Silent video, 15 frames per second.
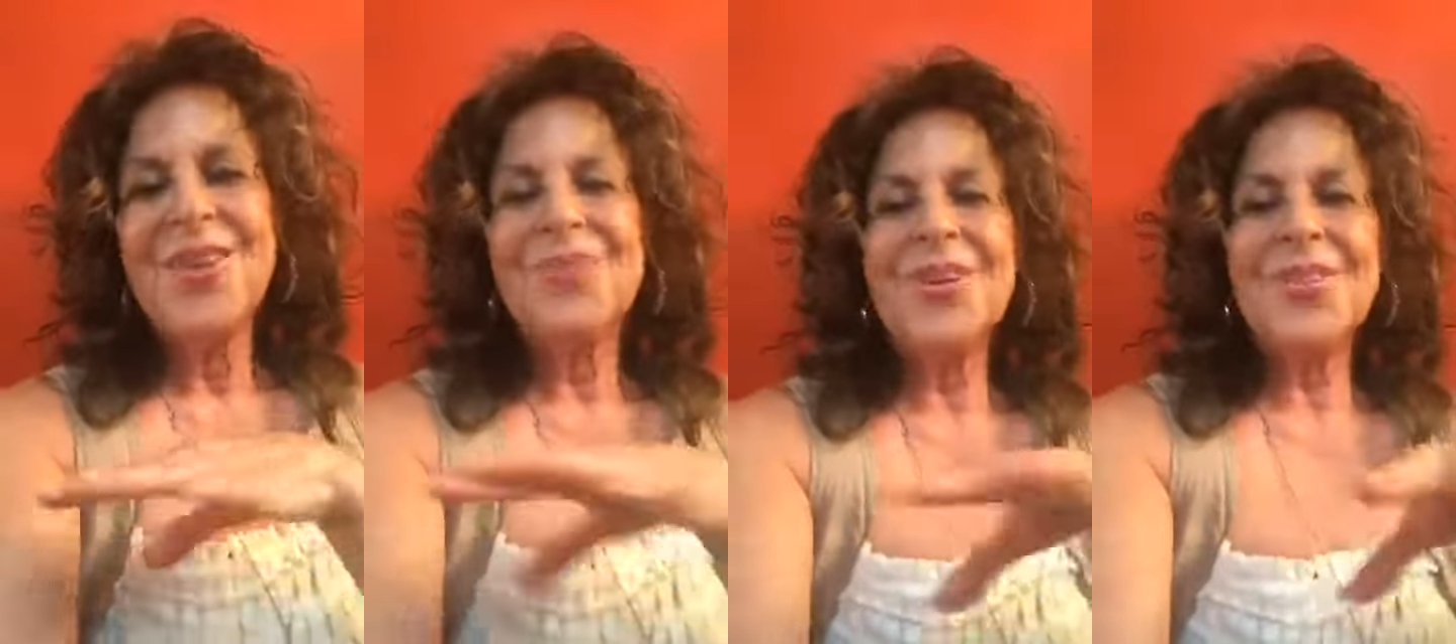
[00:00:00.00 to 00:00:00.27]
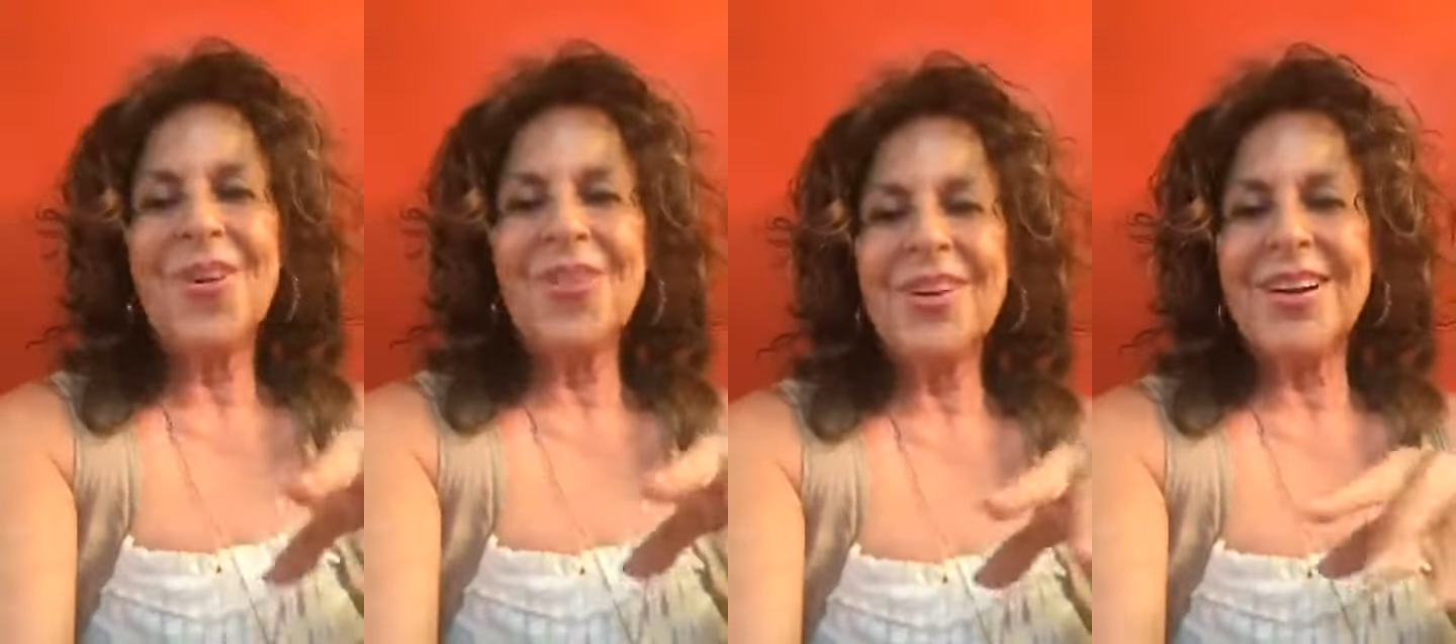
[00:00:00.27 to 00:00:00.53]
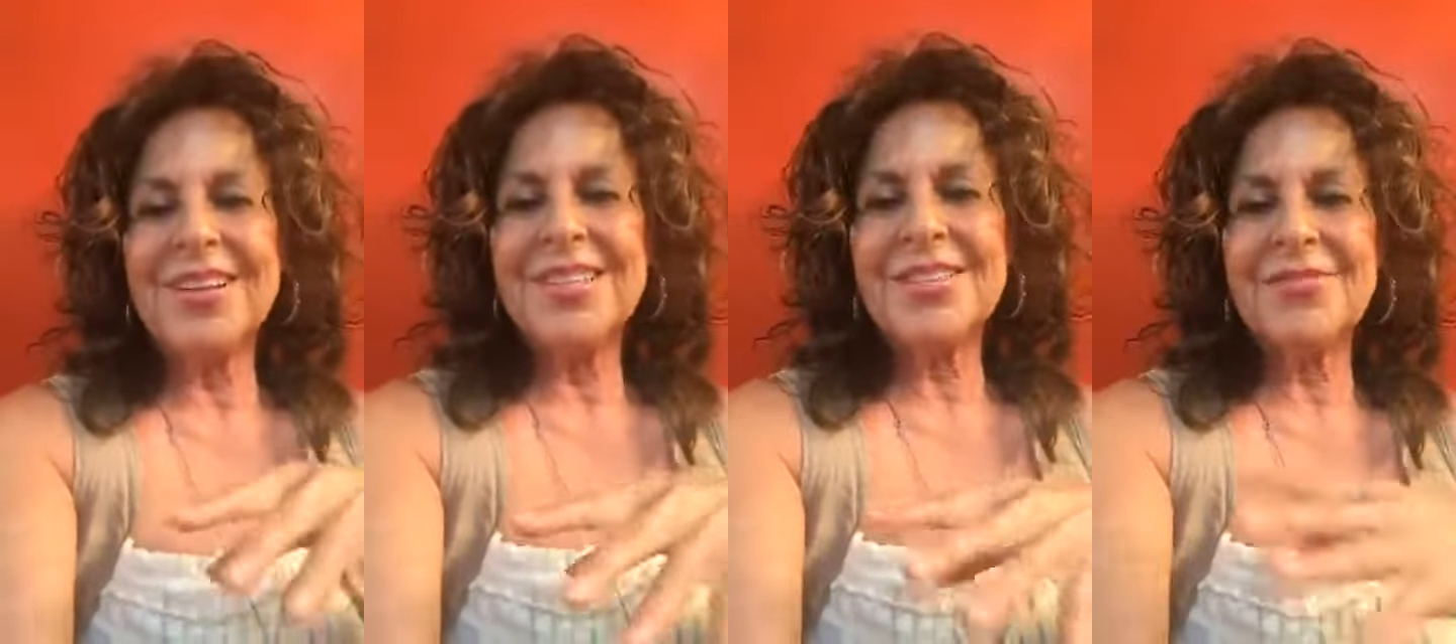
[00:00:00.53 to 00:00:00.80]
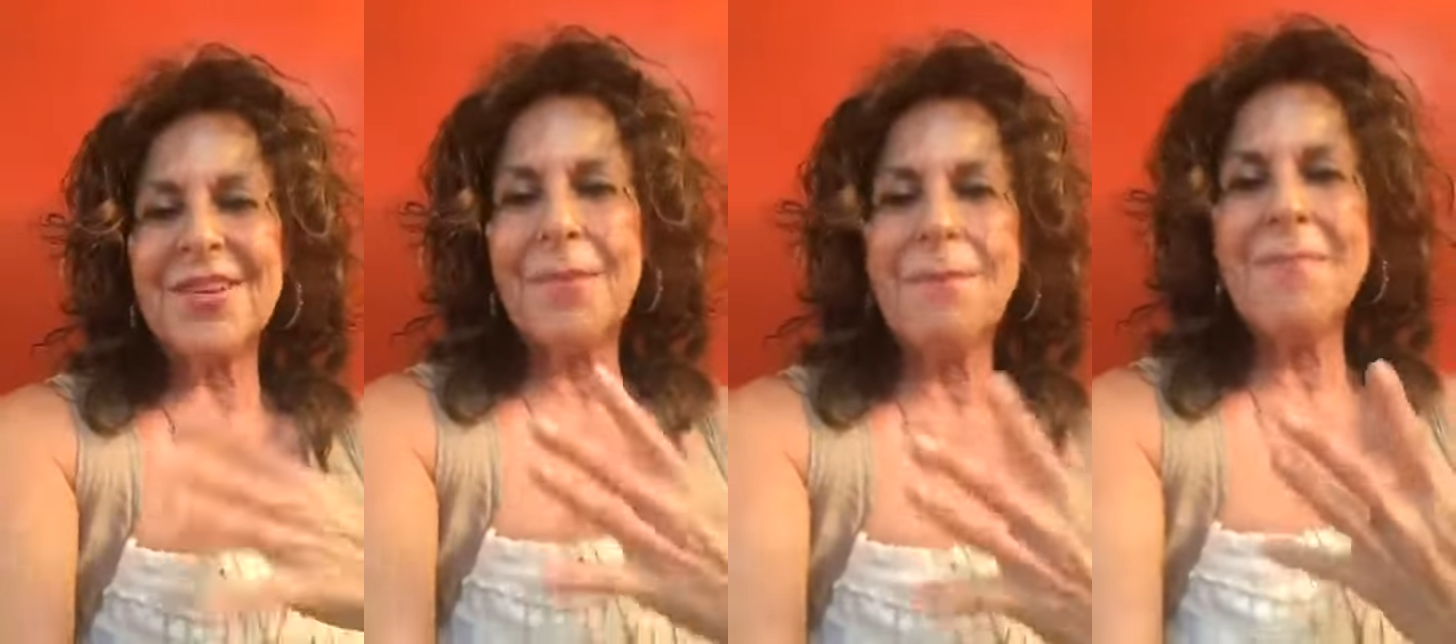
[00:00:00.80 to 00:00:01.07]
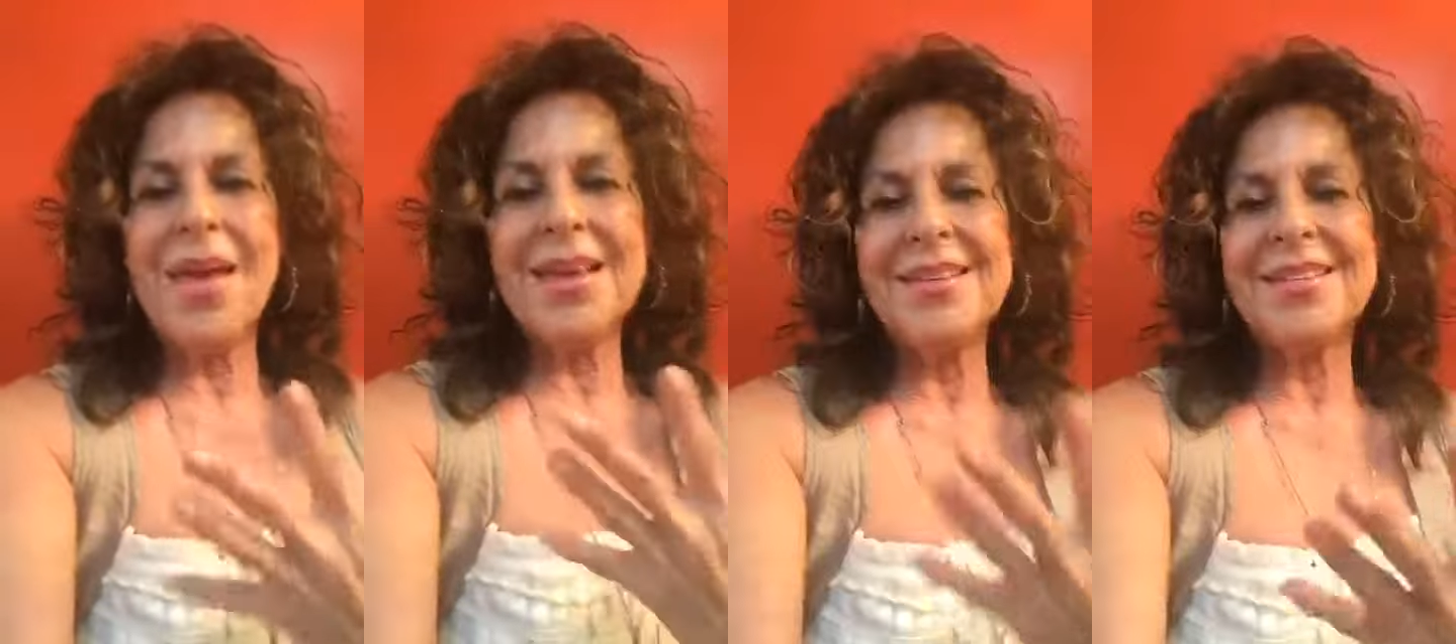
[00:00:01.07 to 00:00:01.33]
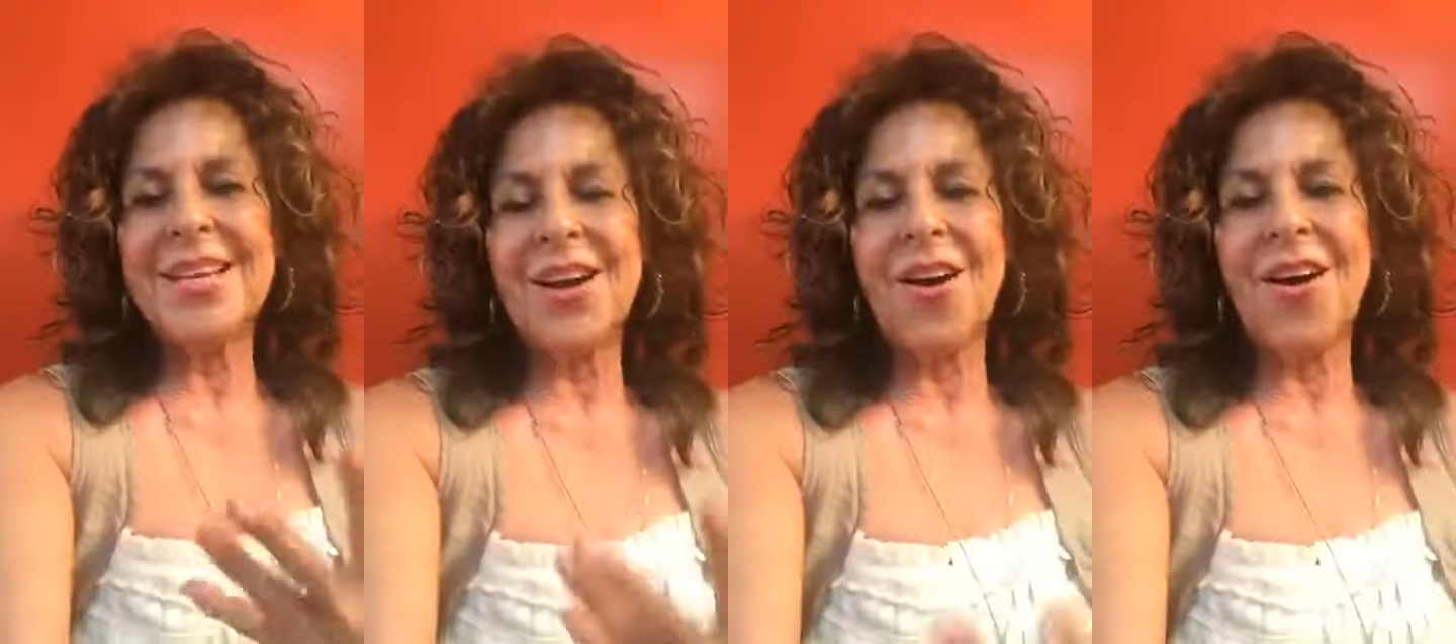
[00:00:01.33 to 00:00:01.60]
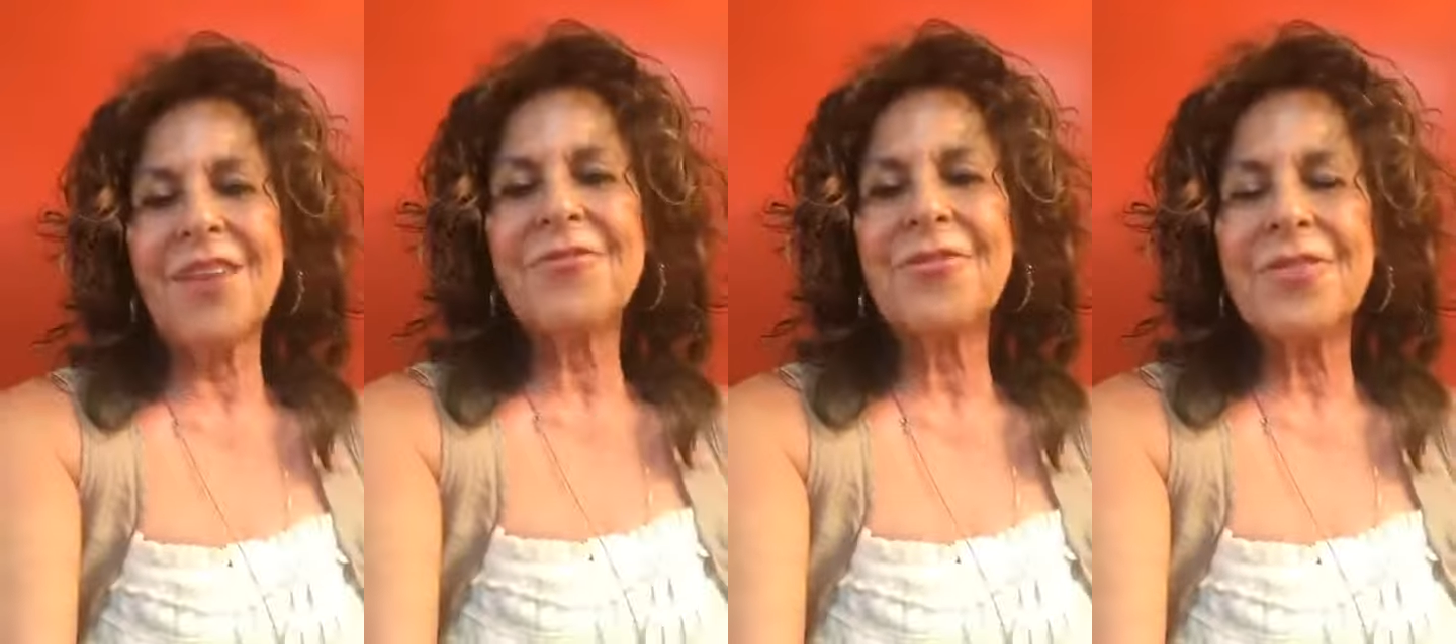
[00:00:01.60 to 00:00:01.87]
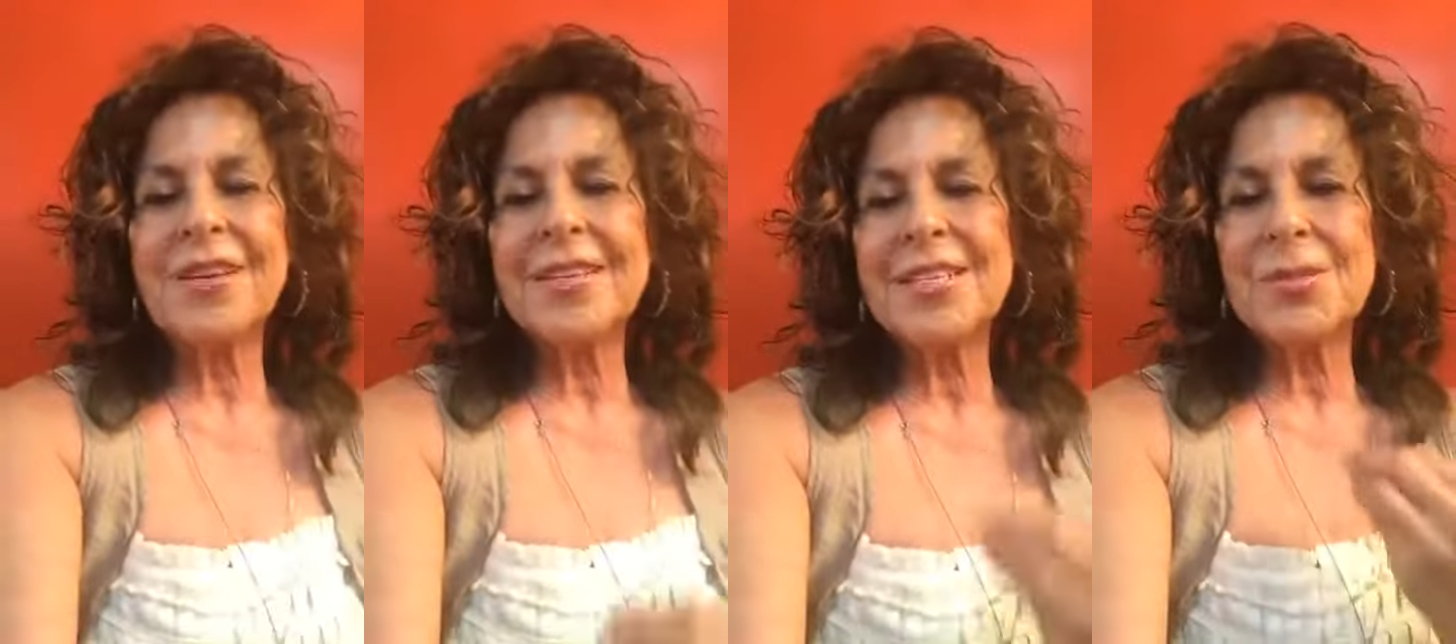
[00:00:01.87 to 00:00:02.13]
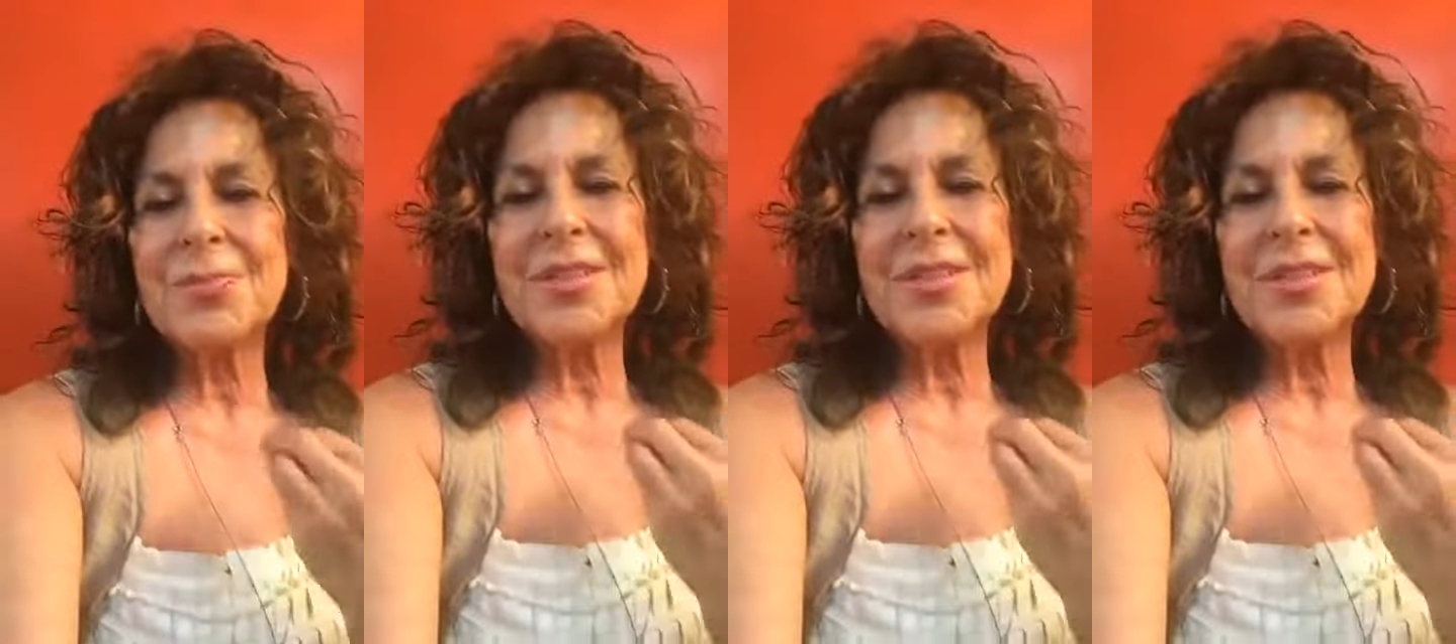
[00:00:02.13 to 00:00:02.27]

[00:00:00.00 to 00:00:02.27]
with all kinds of amazing offerings,